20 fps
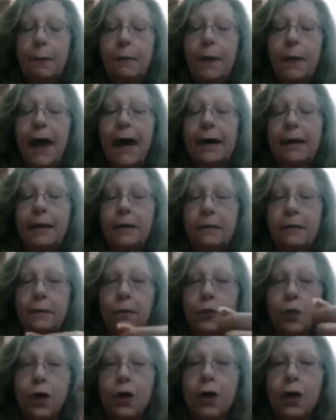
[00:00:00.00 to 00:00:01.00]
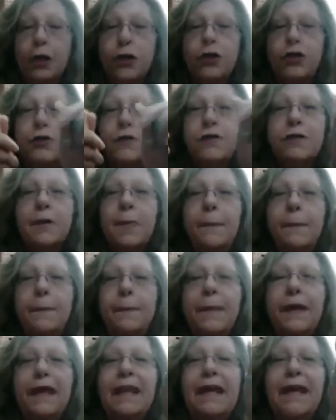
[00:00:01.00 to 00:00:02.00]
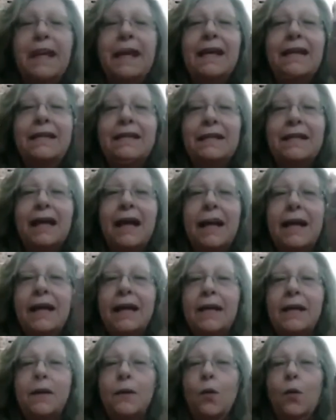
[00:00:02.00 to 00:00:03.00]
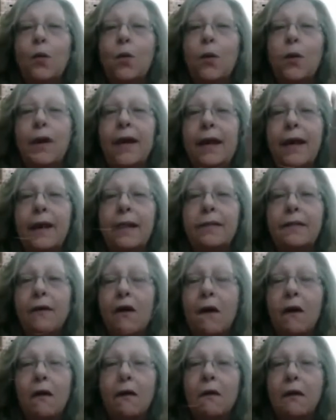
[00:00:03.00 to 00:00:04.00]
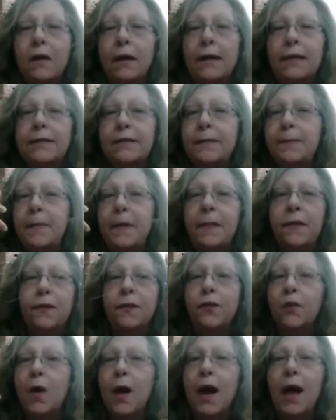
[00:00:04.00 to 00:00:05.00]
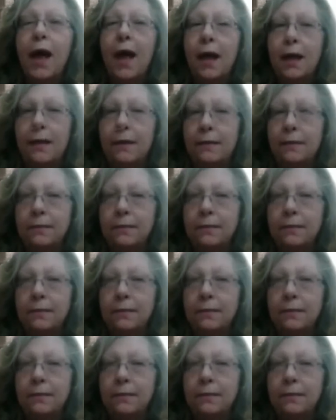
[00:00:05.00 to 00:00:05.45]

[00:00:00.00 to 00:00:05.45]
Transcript: But we're going to do some bead tatting with our Lizbeth thread.